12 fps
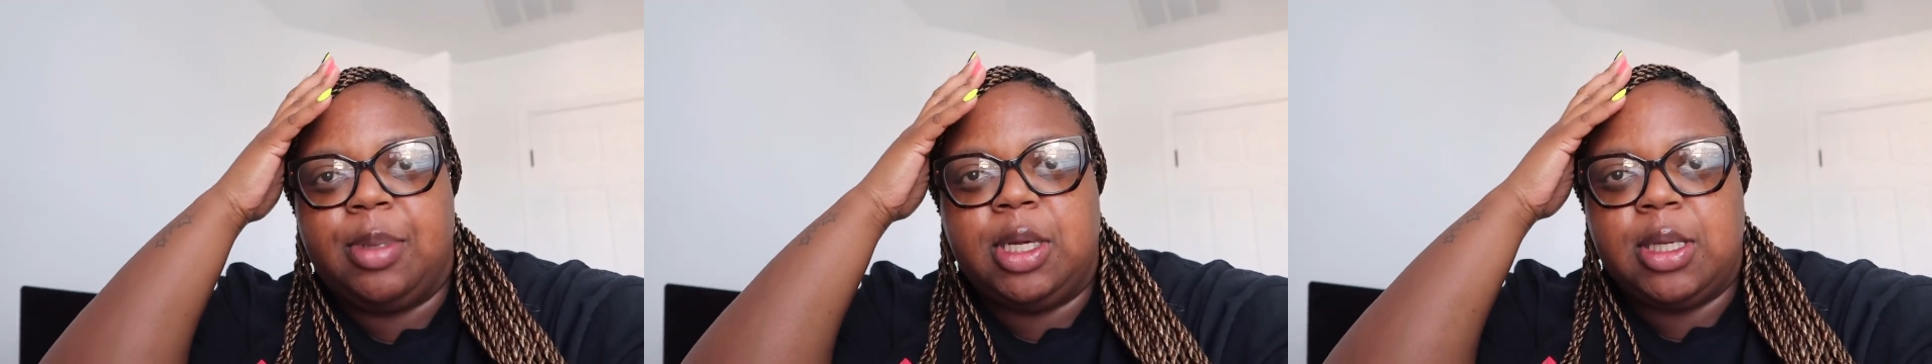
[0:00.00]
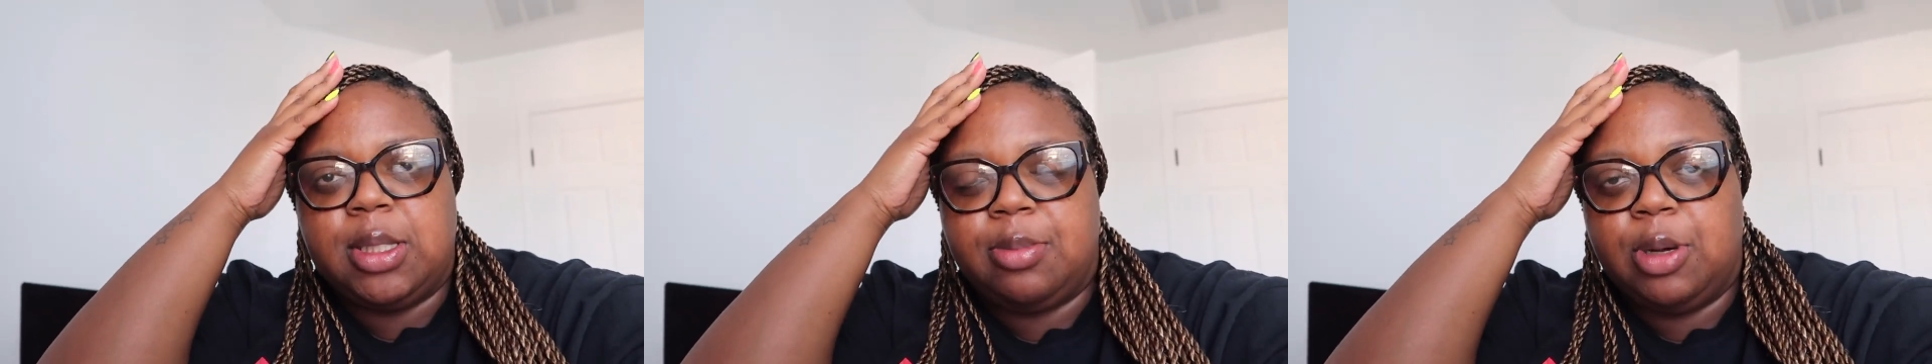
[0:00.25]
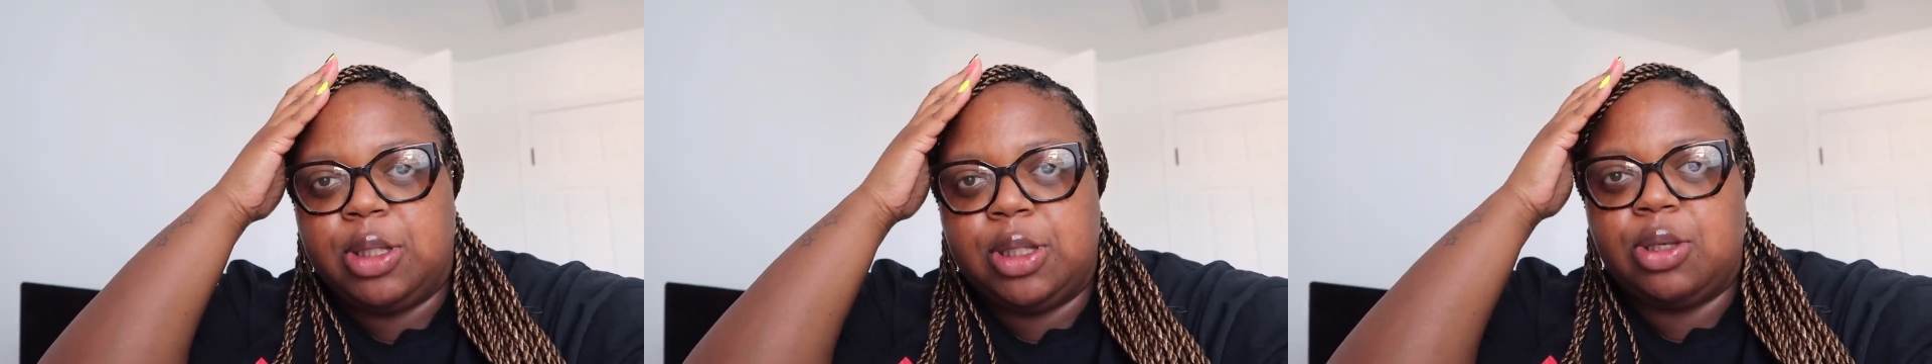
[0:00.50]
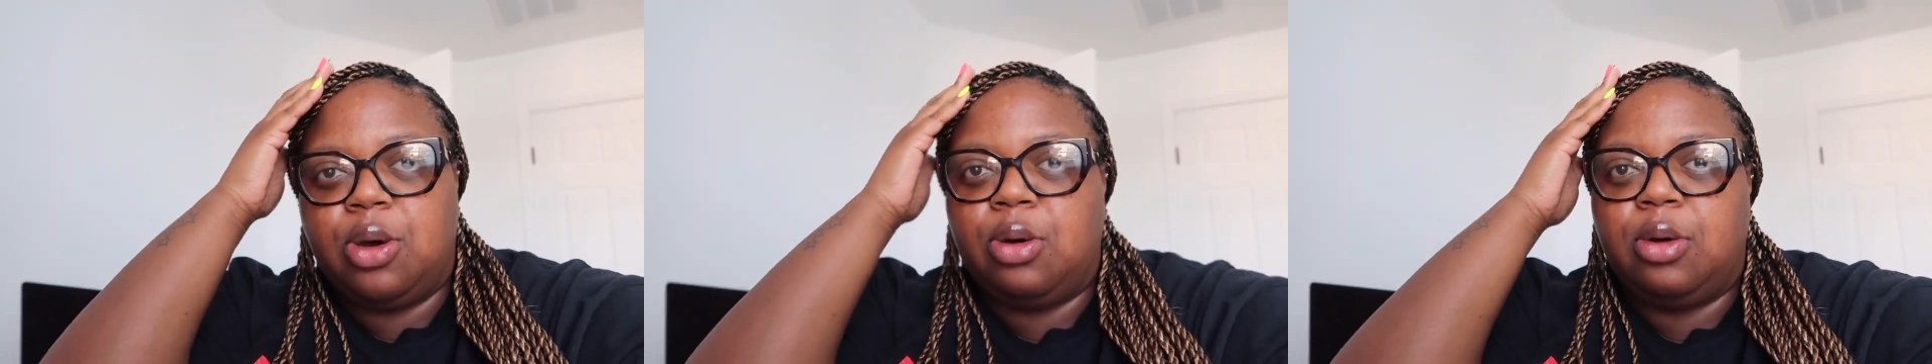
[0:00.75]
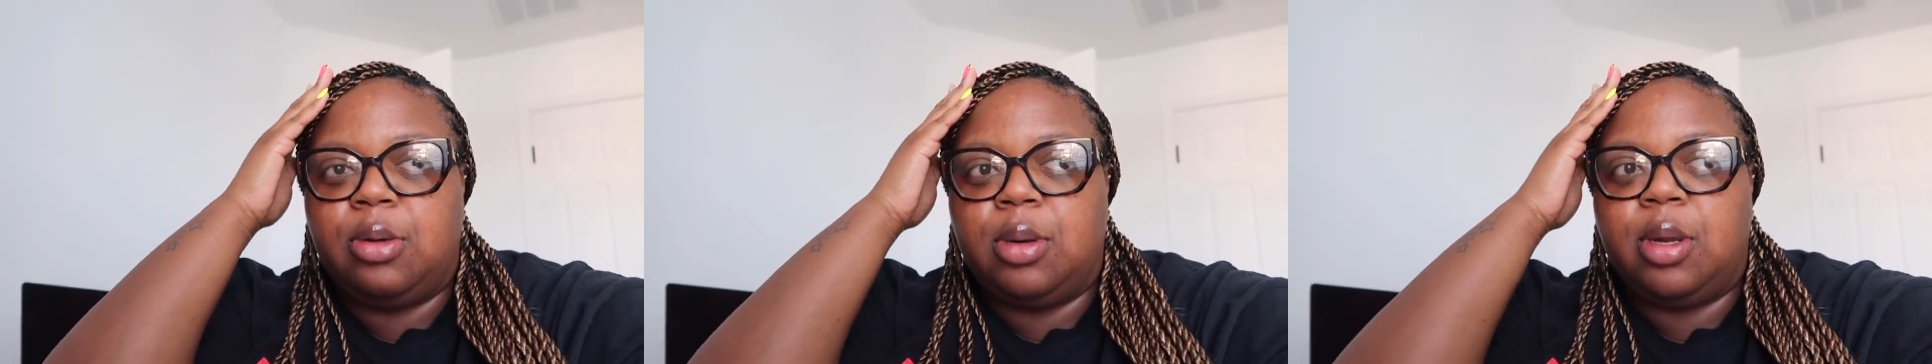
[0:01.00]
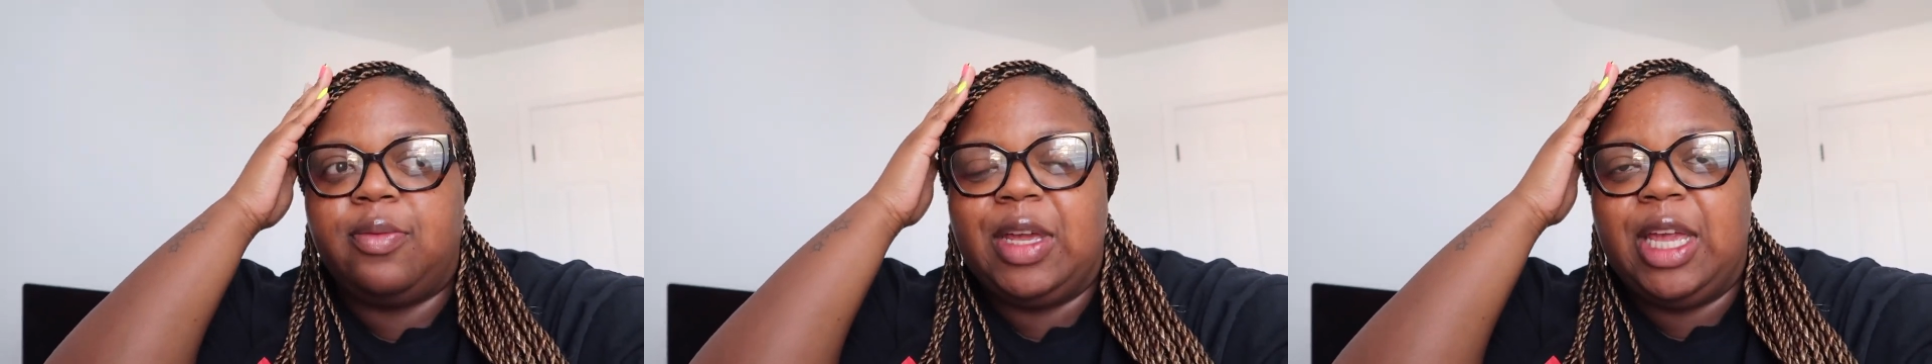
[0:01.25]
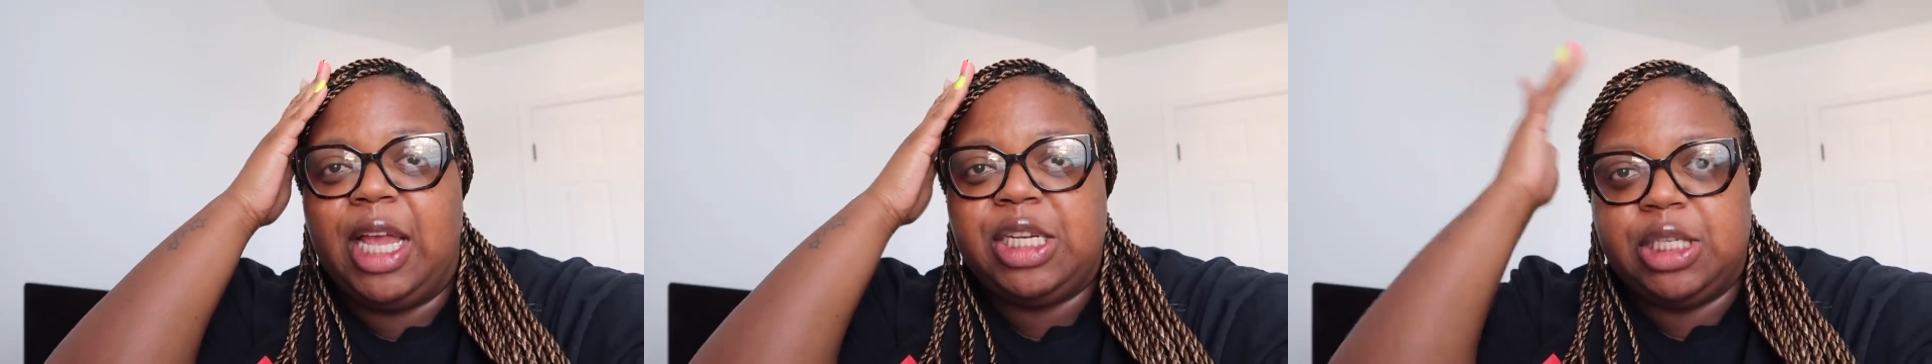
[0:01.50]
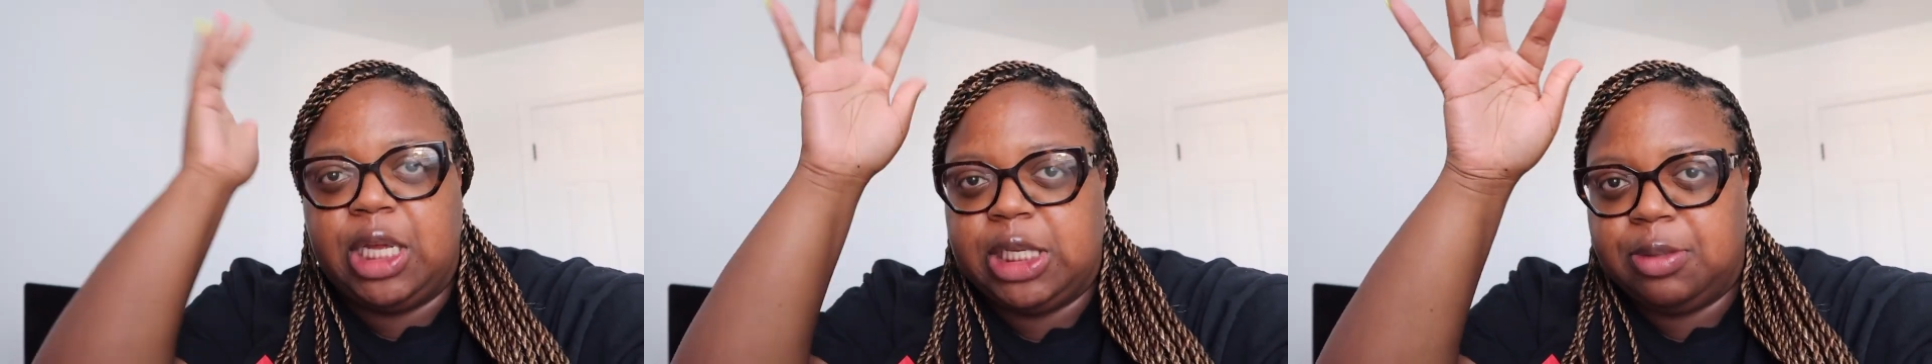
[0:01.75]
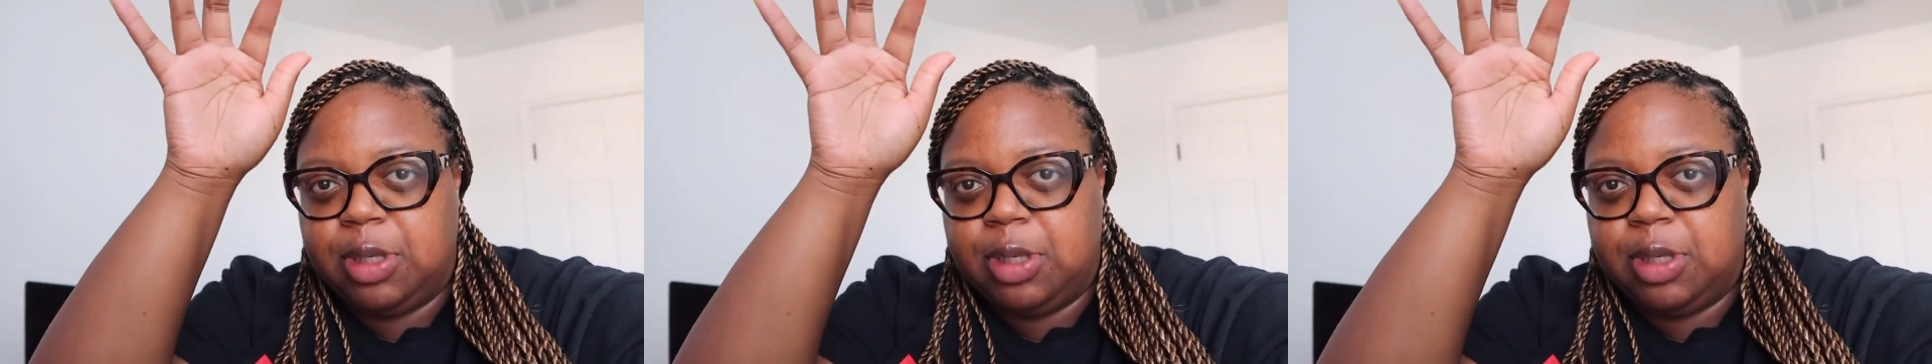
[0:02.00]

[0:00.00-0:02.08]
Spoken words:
because the person's going on vacation next